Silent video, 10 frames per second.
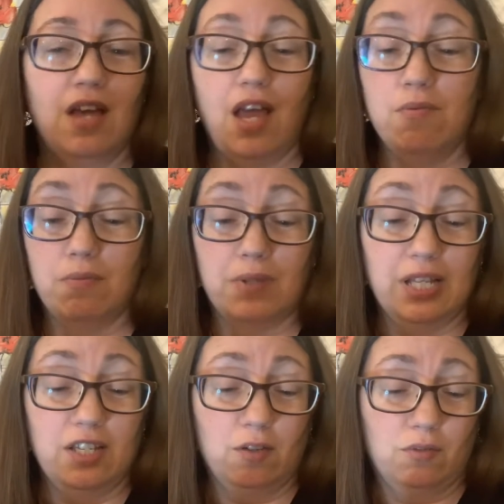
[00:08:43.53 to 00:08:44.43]
I
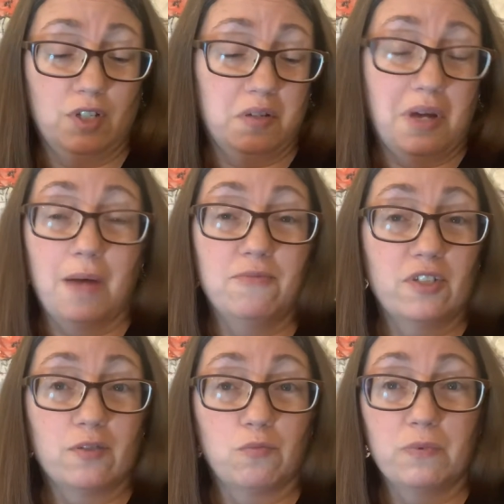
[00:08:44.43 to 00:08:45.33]
really don't know. I'm
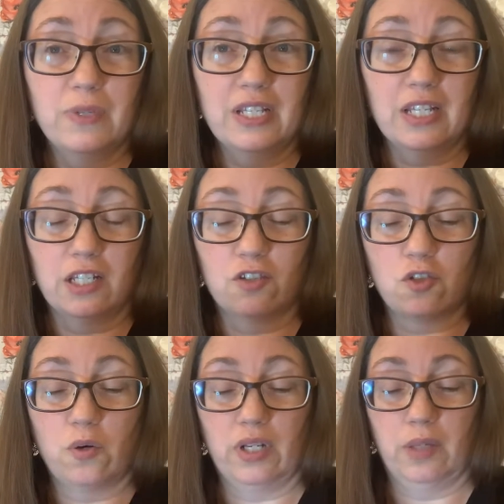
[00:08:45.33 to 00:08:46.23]
just really going to
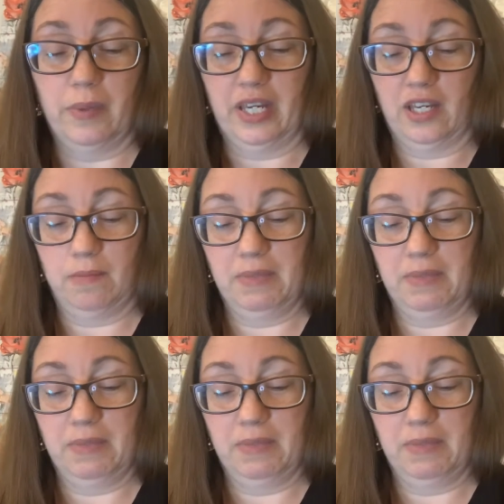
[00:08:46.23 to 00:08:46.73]
totally wing it